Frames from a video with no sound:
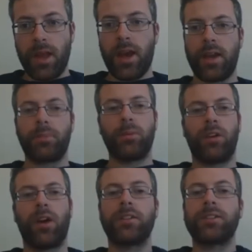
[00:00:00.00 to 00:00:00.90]
An apple
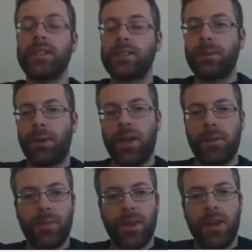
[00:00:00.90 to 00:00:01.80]
costs 60p
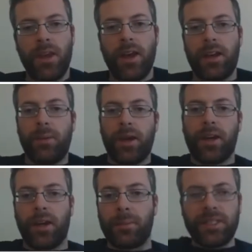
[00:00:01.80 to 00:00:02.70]
and a
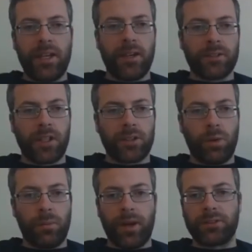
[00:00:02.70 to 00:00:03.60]
packet of potatoes costs
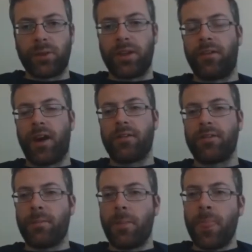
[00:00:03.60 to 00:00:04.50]
£1.25.
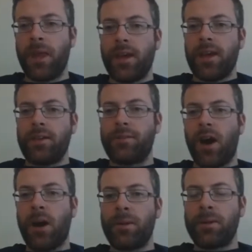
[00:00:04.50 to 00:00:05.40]
If
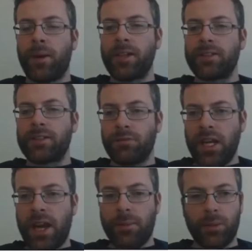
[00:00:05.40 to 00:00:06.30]
Ahmed buys
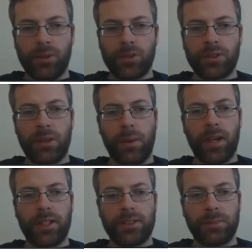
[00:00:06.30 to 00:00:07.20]
3 apples and a
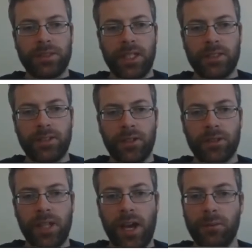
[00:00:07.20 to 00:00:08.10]
packet of
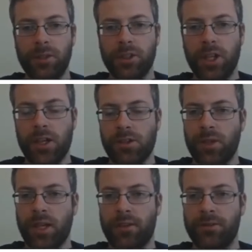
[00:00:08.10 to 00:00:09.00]
potatoes, how much change would
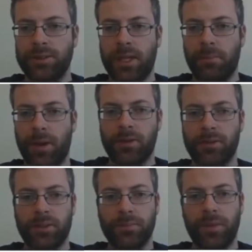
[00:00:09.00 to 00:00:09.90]
he get from £10?